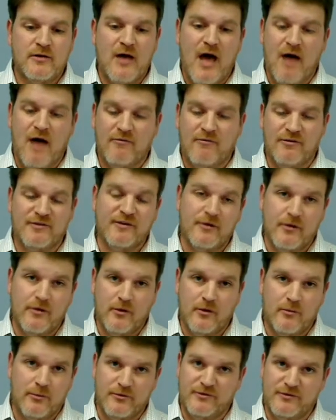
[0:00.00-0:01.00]

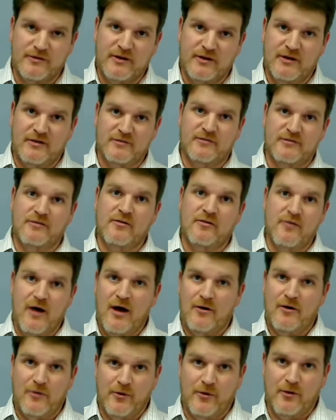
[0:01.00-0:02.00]
adversarial proceedings, and they're
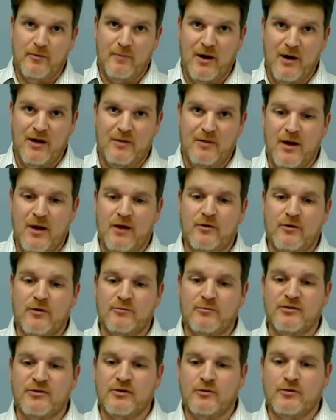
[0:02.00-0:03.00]
not heard by the
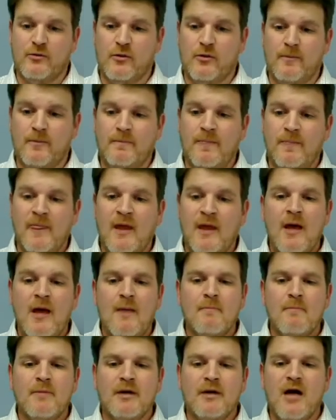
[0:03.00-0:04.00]
bankruptcy court.
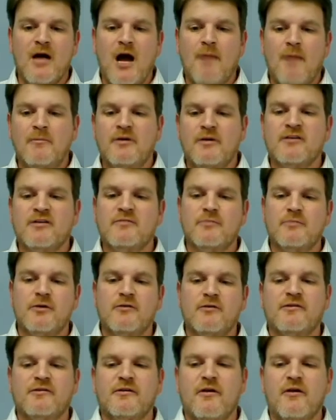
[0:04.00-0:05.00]
But common
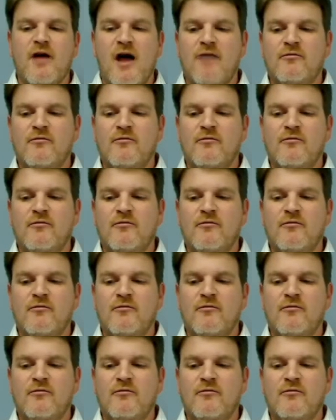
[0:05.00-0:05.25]
disputes that are